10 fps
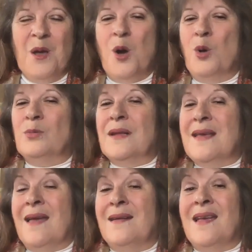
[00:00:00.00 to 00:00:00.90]

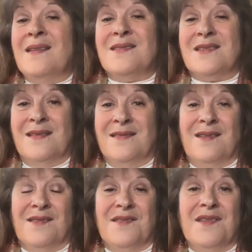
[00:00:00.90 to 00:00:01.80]
Only an instant
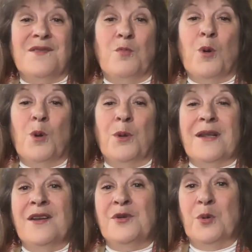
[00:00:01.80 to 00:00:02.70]
does this world
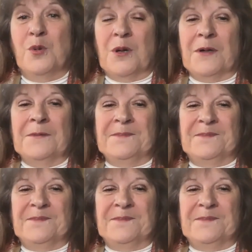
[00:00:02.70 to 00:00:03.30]
endure,